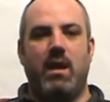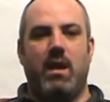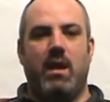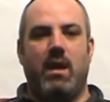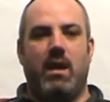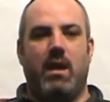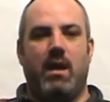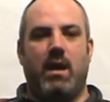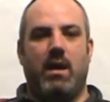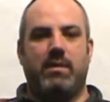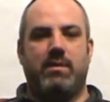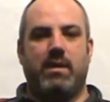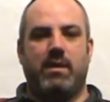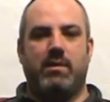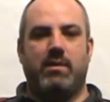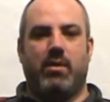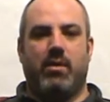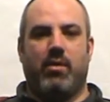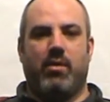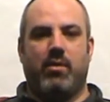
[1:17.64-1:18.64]
uh, I think
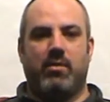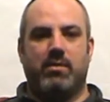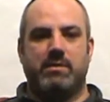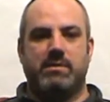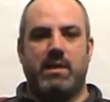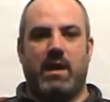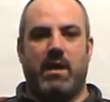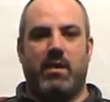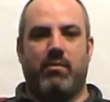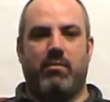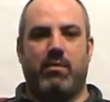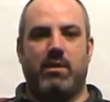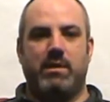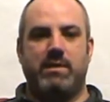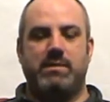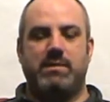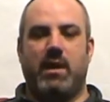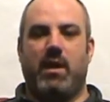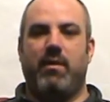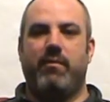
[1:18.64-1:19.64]
the girls had a really
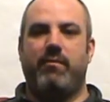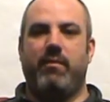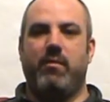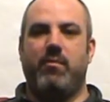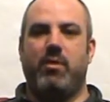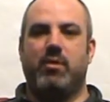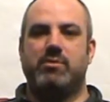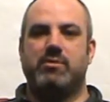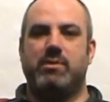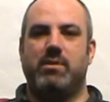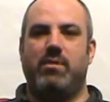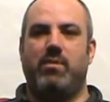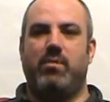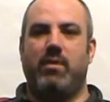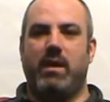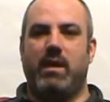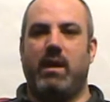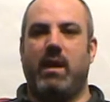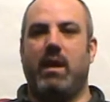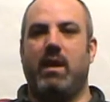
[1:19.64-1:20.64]
tough emotional
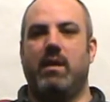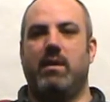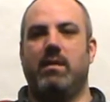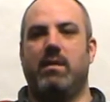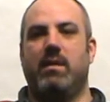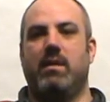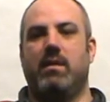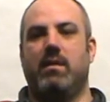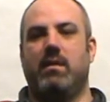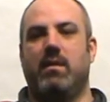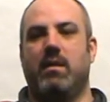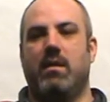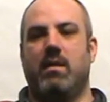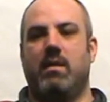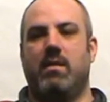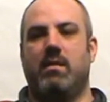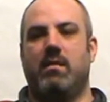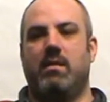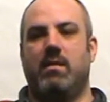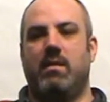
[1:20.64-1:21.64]
weekend, and uh,
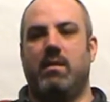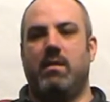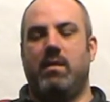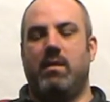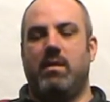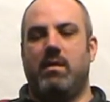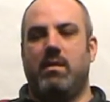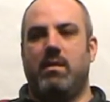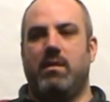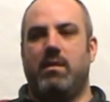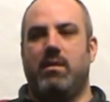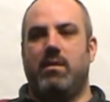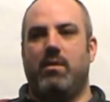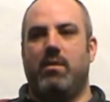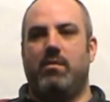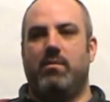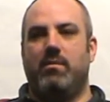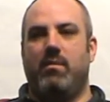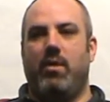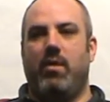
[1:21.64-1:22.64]
you know,
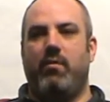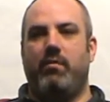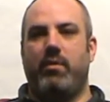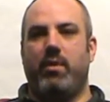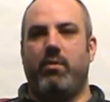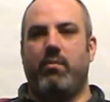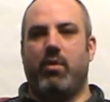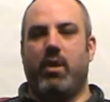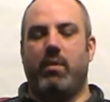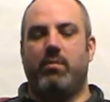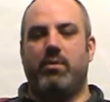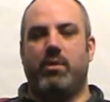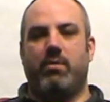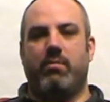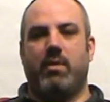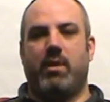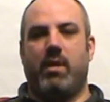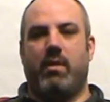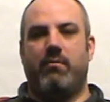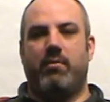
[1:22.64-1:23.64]
hopefully we're able to
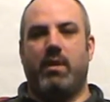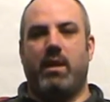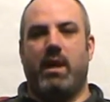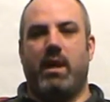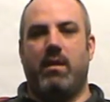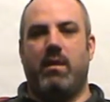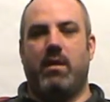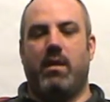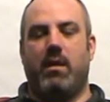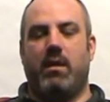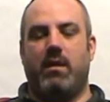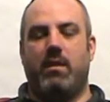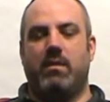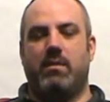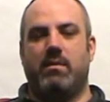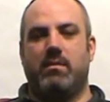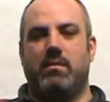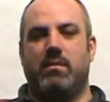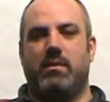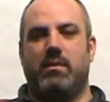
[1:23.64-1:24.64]
recover that. Uh,
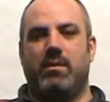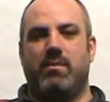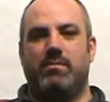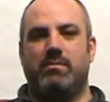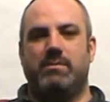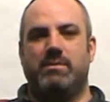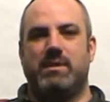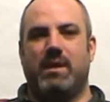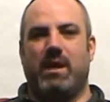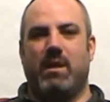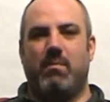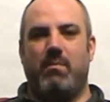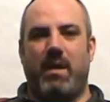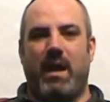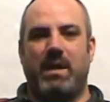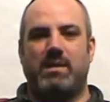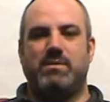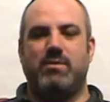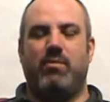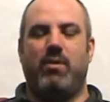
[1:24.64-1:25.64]
you know, to get
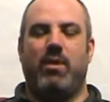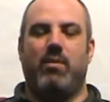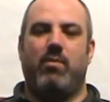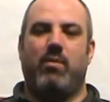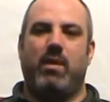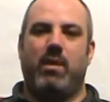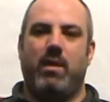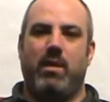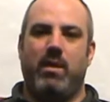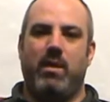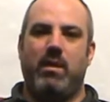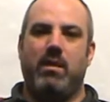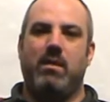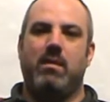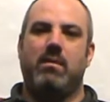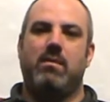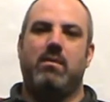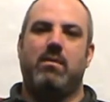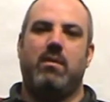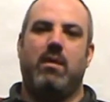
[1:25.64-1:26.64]
back to what we
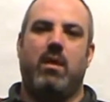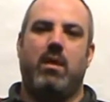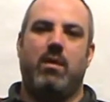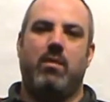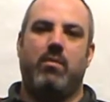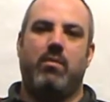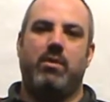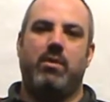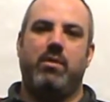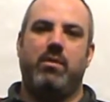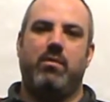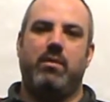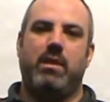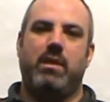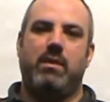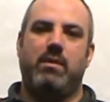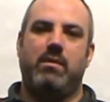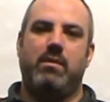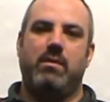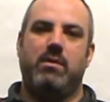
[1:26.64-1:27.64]
uh, were
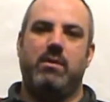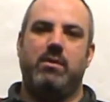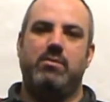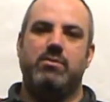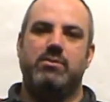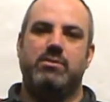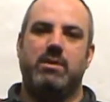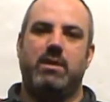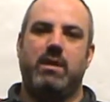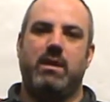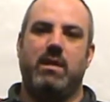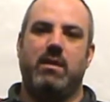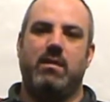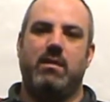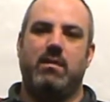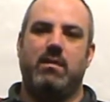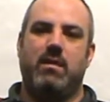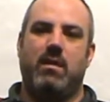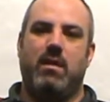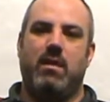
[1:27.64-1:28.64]
doing usually.
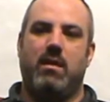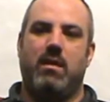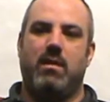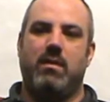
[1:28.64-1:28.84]
Uh,